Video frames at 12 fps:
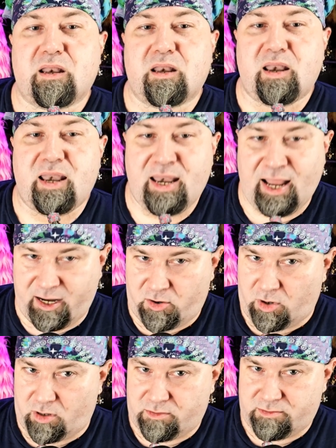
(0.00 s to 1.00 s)

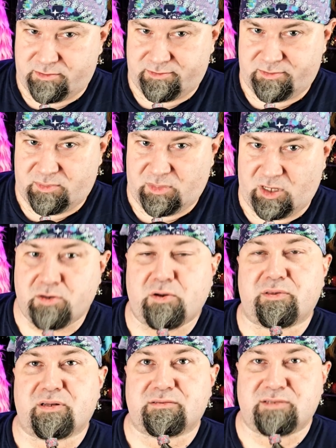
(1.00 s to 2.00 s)
Necroll. You
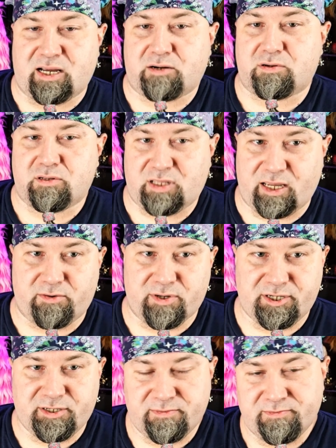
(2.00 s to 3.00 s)
know the Necroll
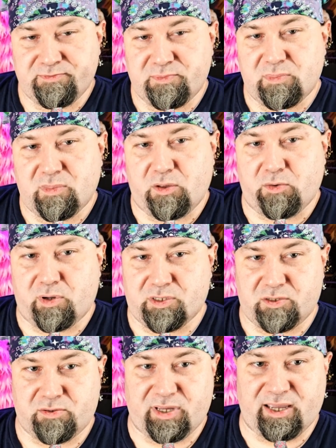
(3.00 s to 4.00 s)
language. You
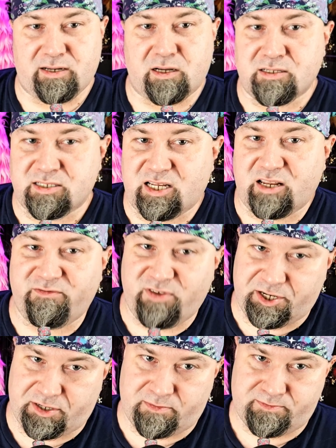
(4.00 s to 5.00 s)
also gain undead
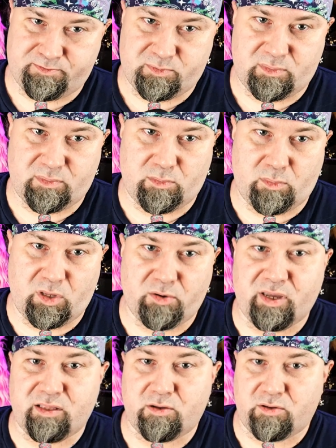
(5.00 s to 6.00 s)
vision. You
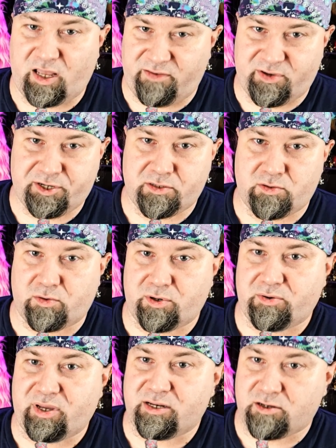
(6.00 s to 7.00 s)
gain low light vision, or
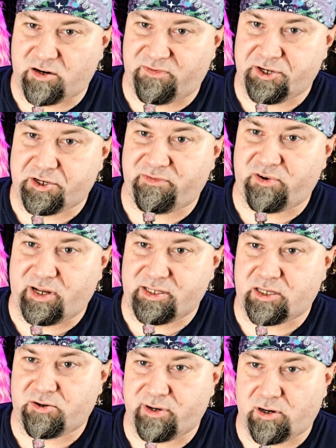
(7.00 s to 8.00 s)
you gain dark vision if your
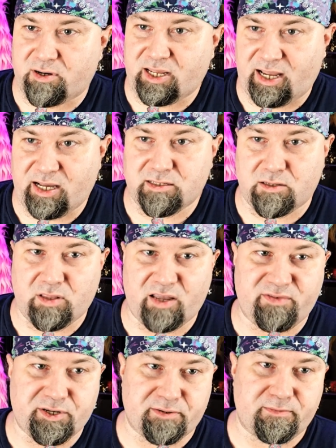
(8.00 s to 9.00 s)
ancestry already has low
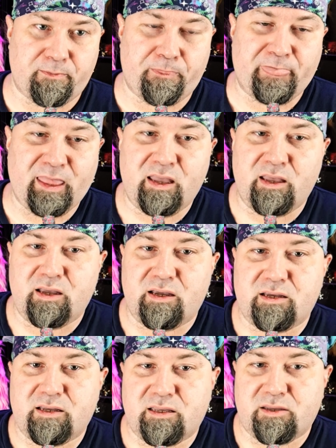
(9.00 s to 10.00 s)
light vision.
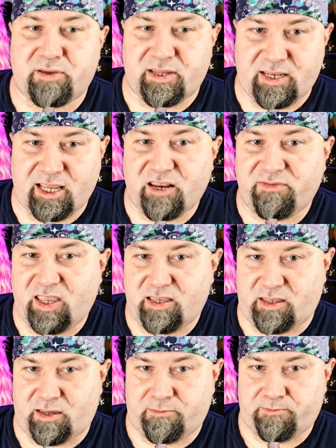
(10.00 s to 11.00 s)
You get negative
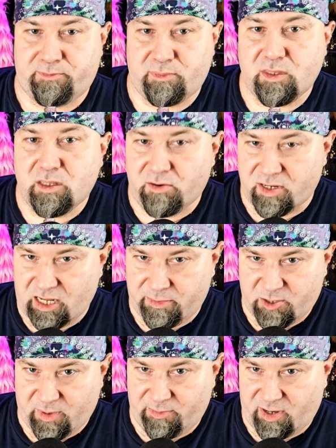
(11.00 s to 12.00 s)
healing. You are
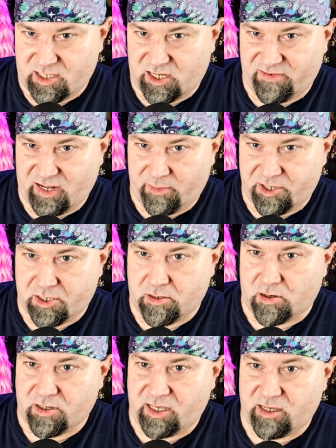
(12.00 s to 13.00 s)
damaged by positive damage and
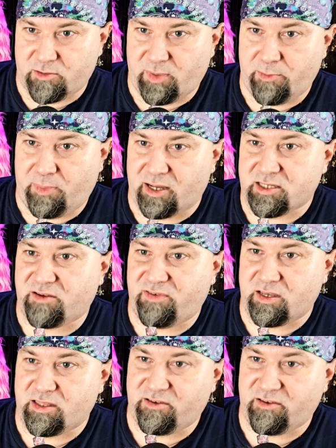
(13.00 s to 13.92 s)
aren't healed by positive healing